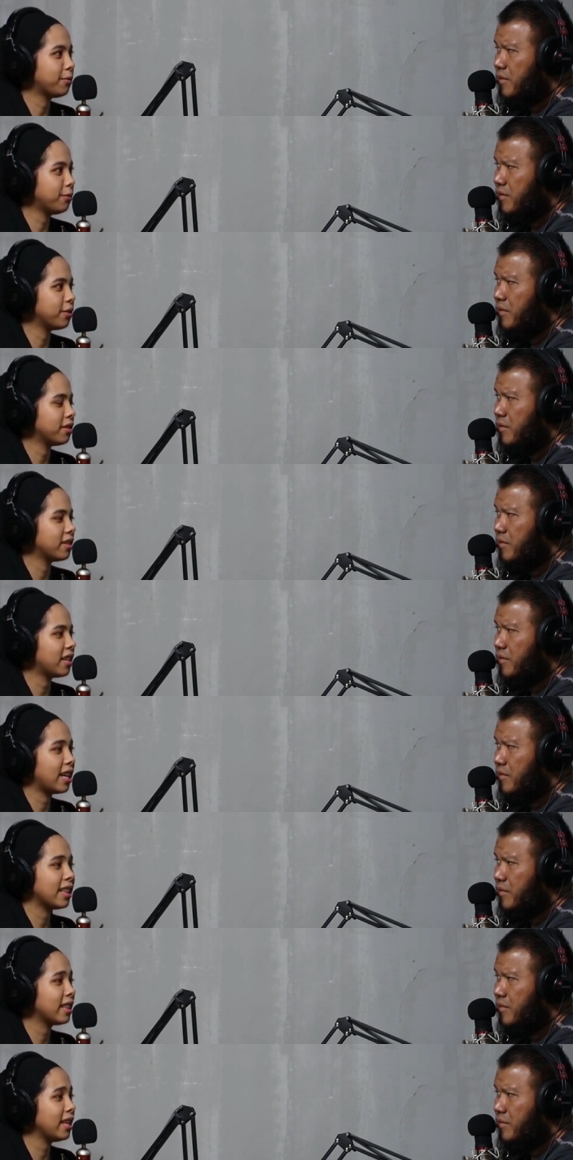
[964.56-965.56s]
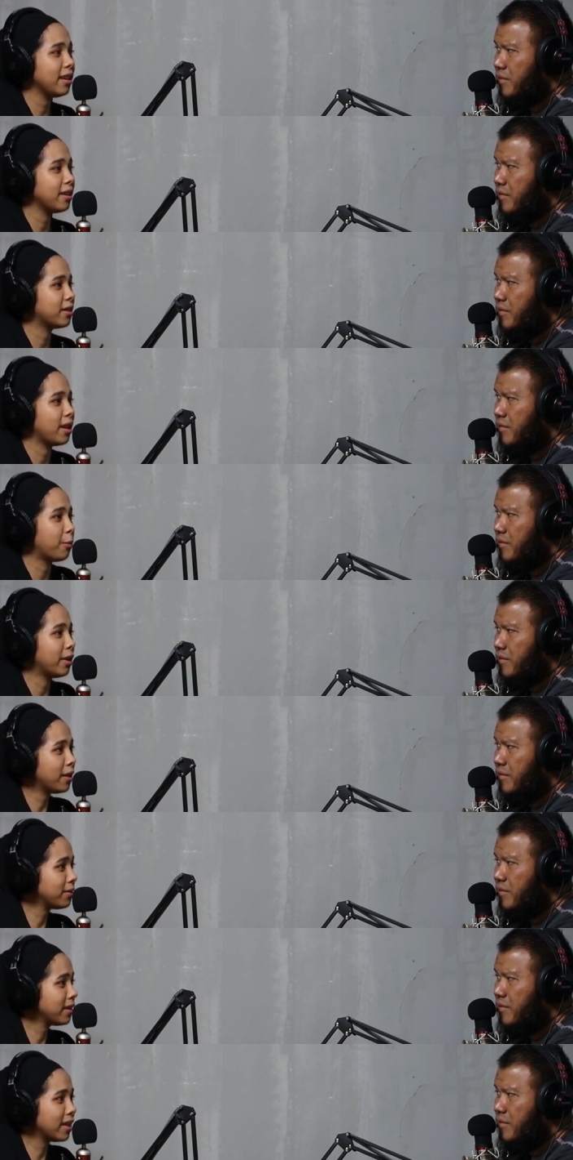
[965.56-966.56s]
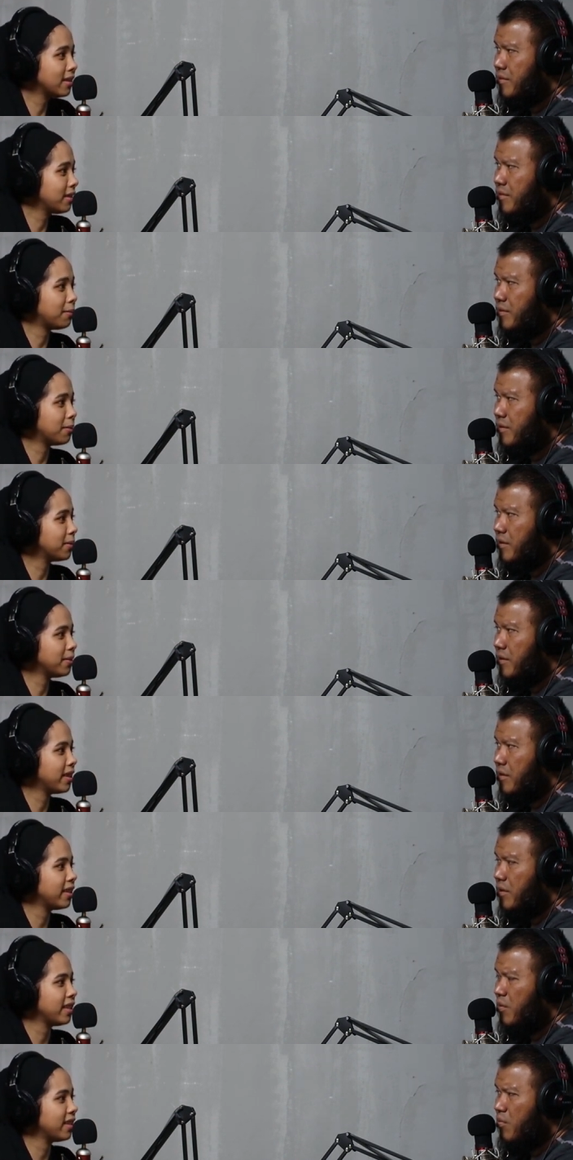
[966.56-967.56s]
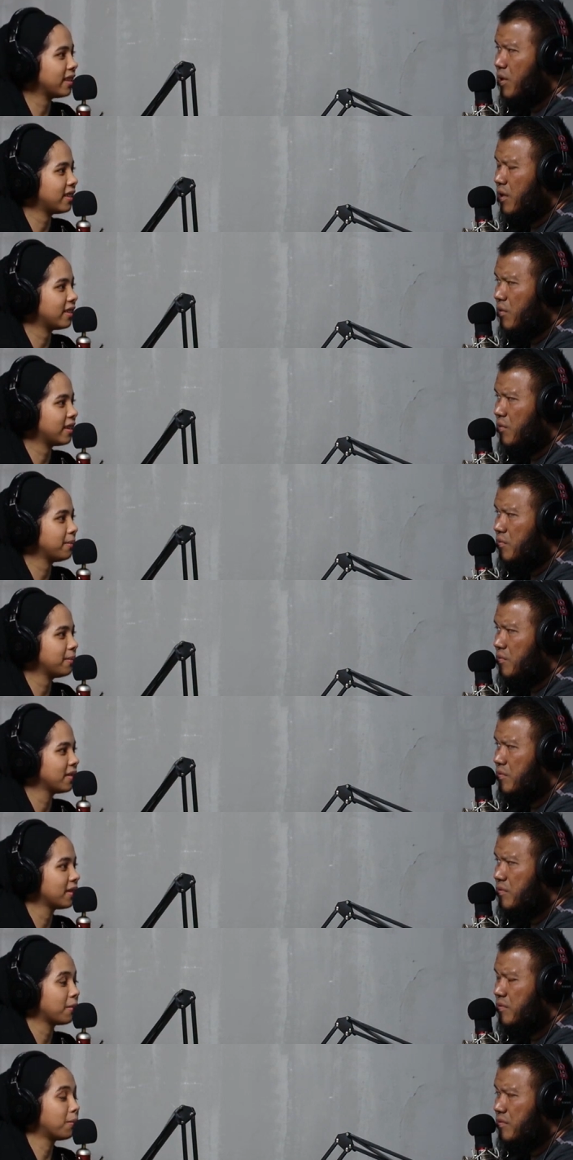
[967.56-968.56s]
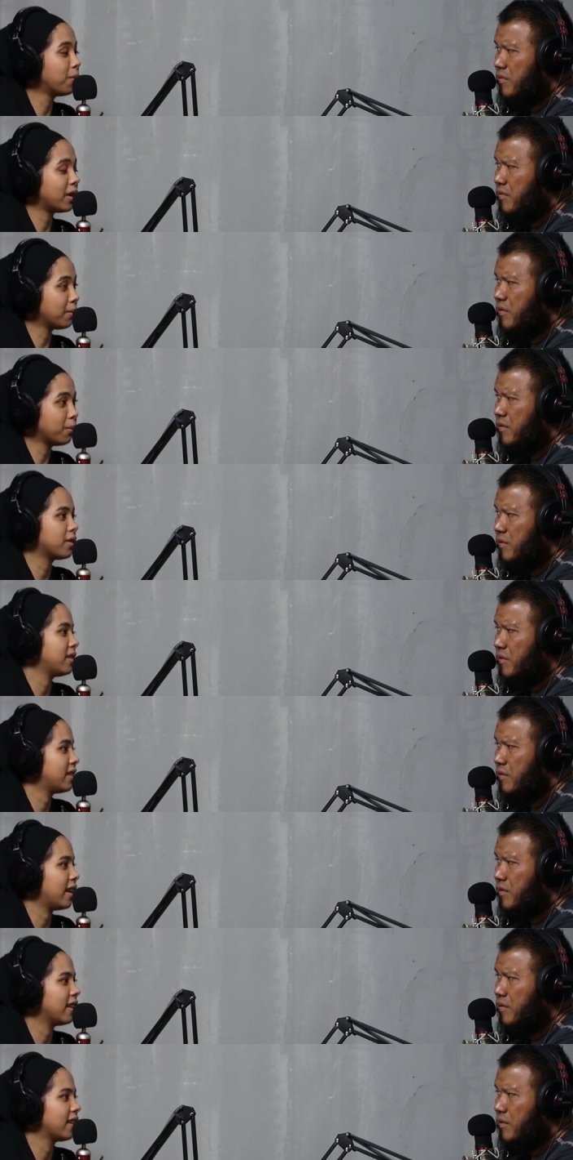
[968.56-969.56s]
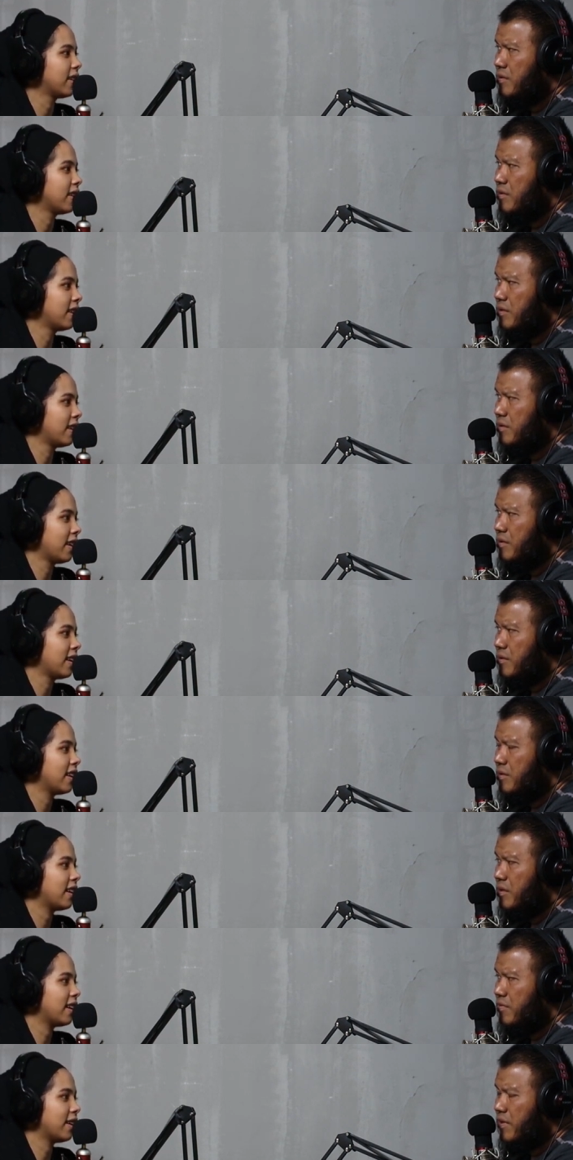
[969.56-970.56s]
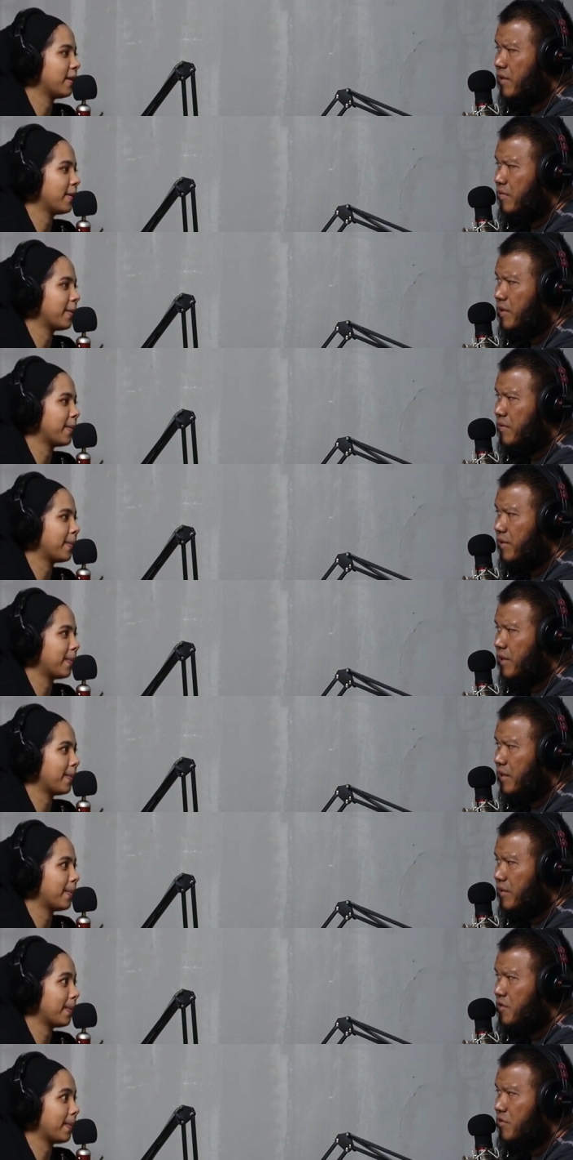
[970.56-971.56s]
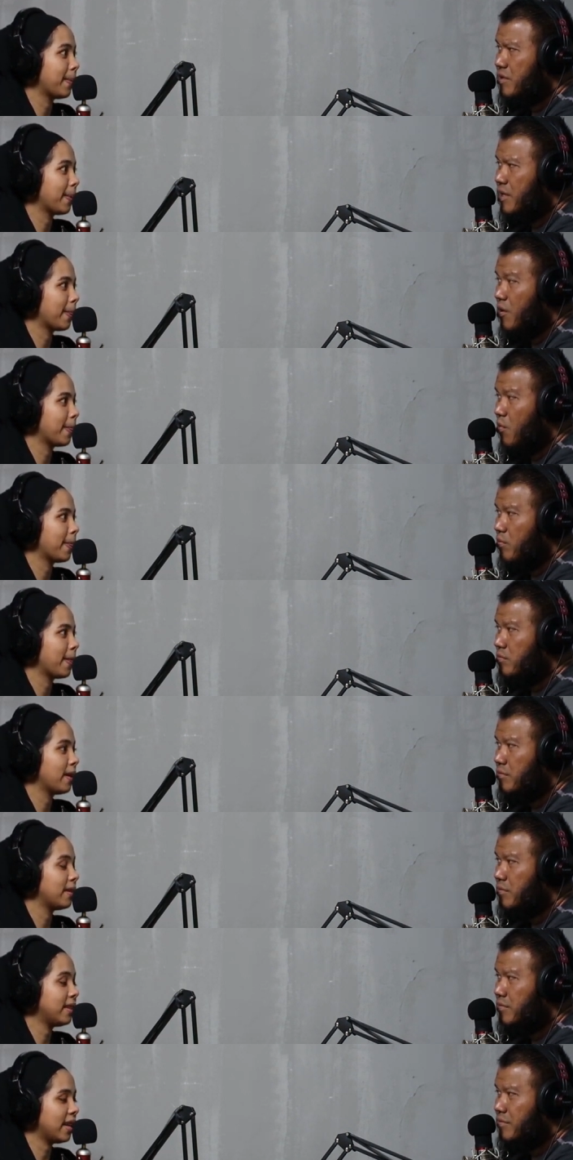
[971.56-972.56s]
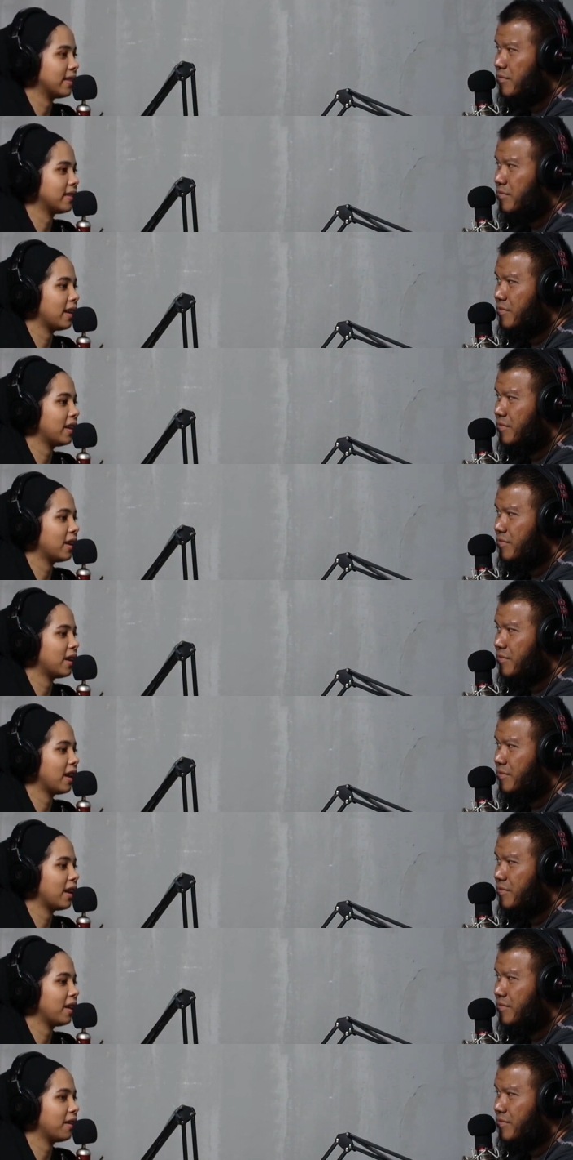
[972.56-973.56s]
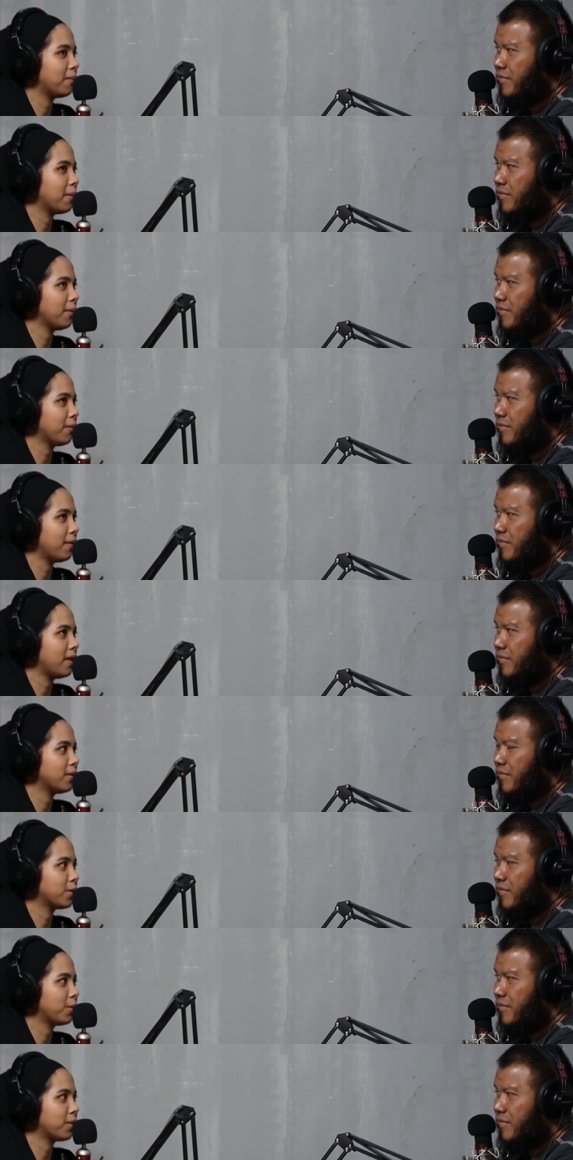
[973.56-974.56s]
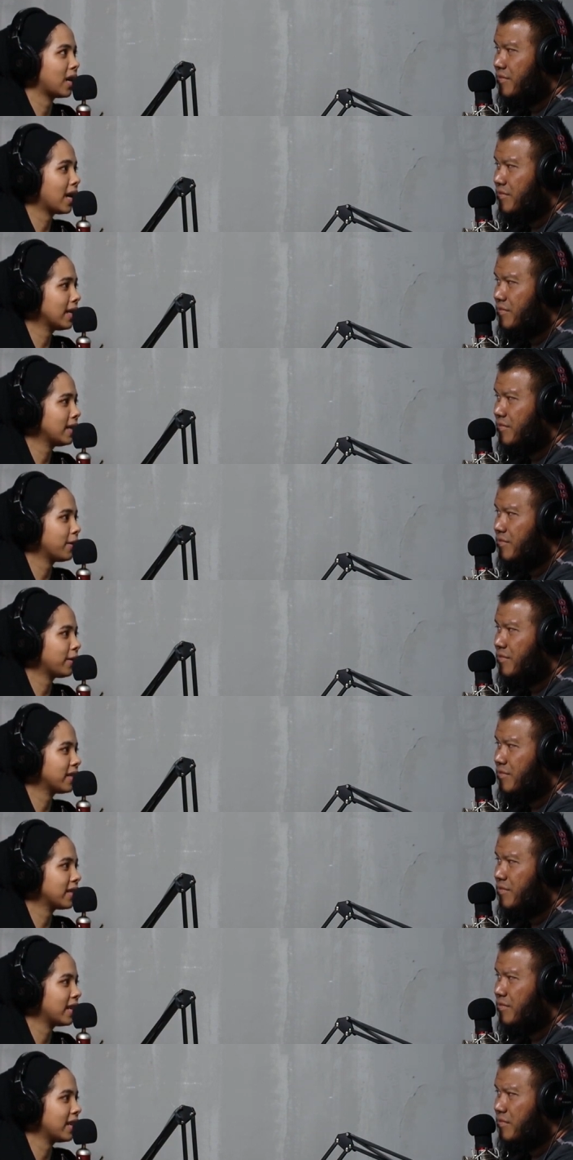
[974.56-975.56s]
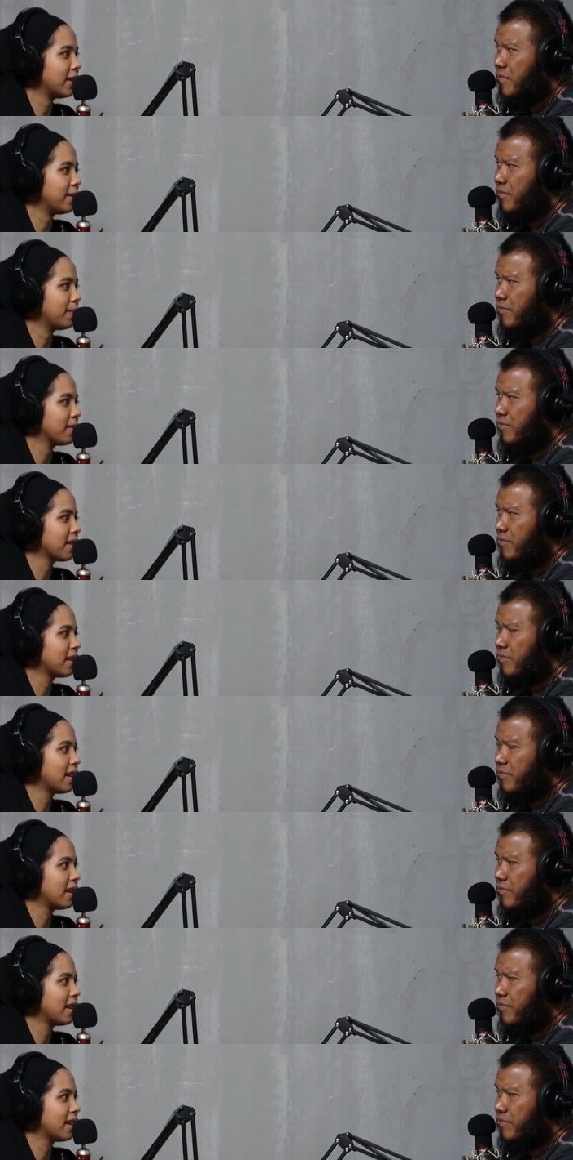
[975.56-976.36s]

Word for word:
Speaker 1: of food. I think it's like 1,000 calorie probably I eat wow. at that time. M- the most is that.
Speaker 2: That's uh, very that's very dangerously low.
Speaker 1: Yes, and I I remember feeling so tired all the time. Mm-hmm.